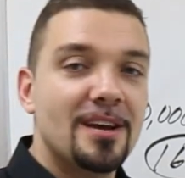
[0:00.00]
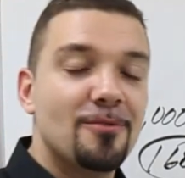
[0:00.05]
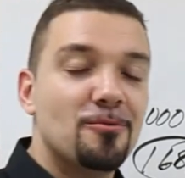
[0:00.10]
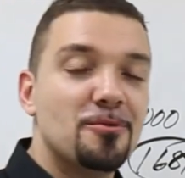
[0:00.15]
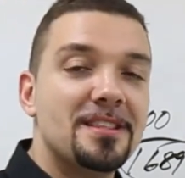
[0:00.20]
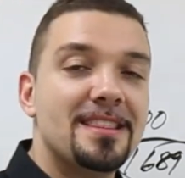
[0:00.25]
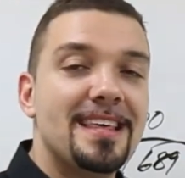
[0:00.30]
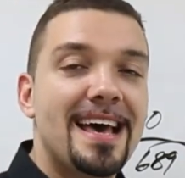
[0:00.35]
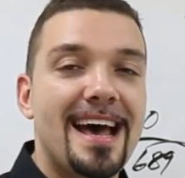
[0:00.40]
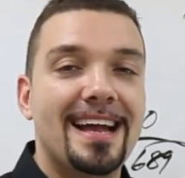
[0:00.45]

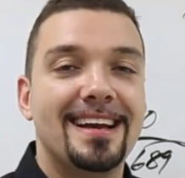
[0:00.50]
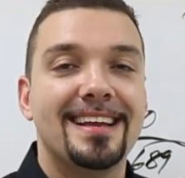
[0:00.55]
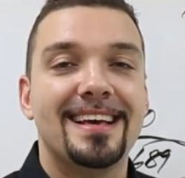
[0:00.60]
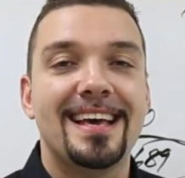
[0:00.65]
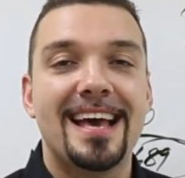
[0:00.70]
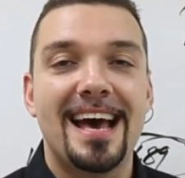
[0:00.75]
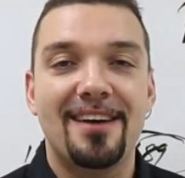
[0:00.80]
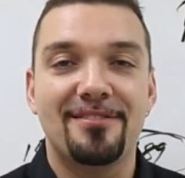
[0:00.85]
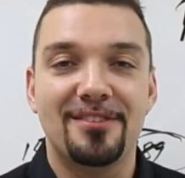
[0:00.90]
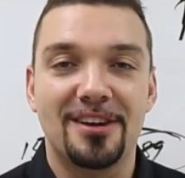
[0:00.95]
With that,
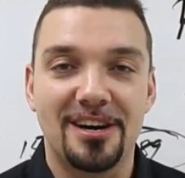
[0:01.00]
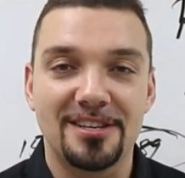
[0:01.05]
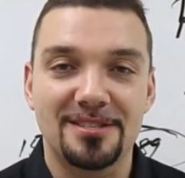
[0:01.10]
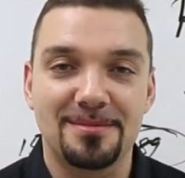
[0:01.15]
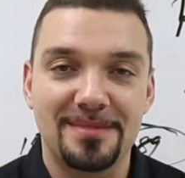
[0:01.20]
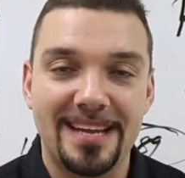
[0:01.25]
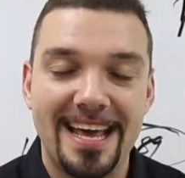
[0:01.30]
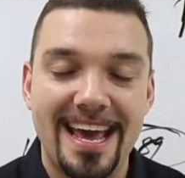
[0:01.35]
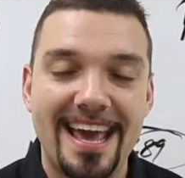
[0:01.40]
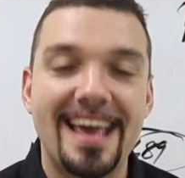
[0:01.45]
have an
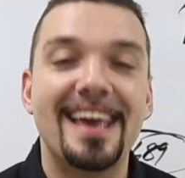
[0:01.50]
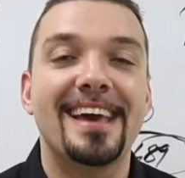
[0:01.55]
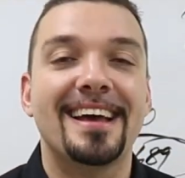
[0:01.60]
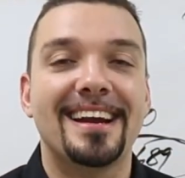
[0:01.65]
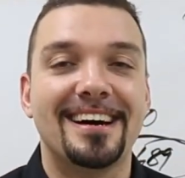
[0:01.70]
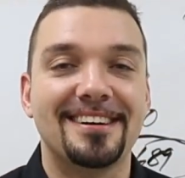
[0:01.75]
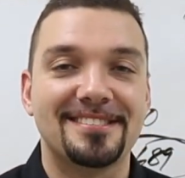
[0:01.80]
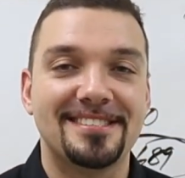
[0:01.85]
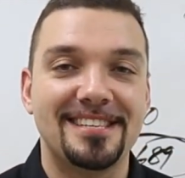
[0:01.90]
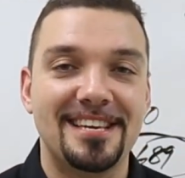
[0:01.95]
awesome day, and
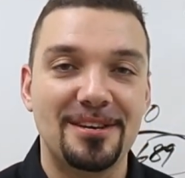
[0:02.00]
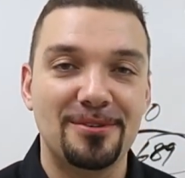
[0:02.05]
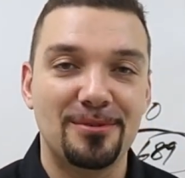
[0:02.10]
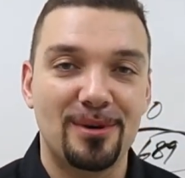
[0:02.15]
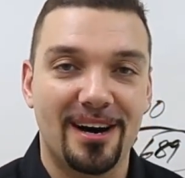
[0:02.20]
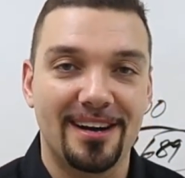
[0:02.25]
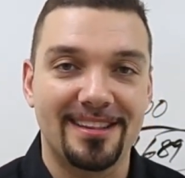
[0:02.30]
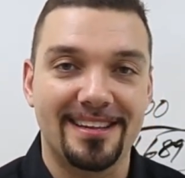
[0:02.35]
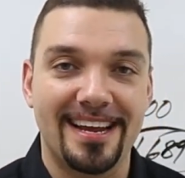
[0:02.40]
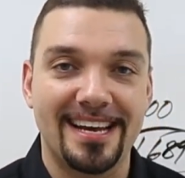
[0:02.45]
I'll see you
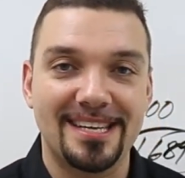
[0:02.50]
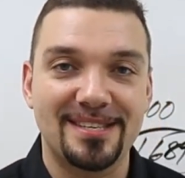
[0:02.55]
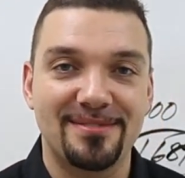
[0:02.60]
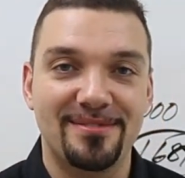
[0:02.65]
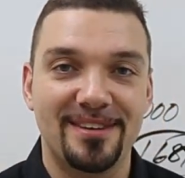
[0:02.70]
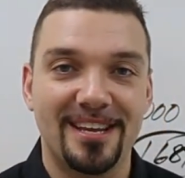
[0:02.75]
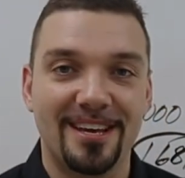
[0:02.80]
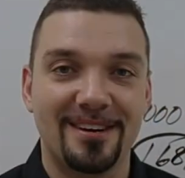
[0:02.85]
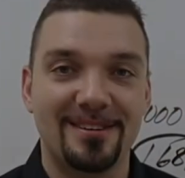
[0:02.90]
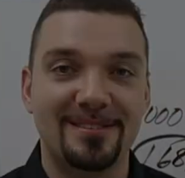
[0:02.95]
on the next
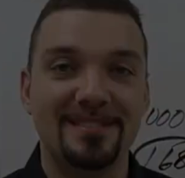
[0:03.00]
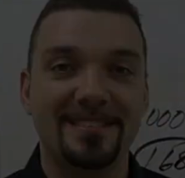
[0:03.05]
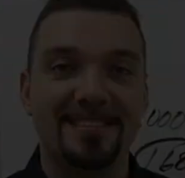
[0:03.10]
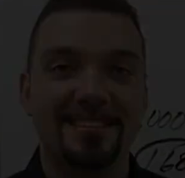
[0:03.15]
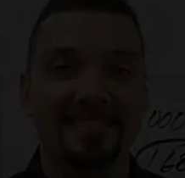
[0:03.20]
video.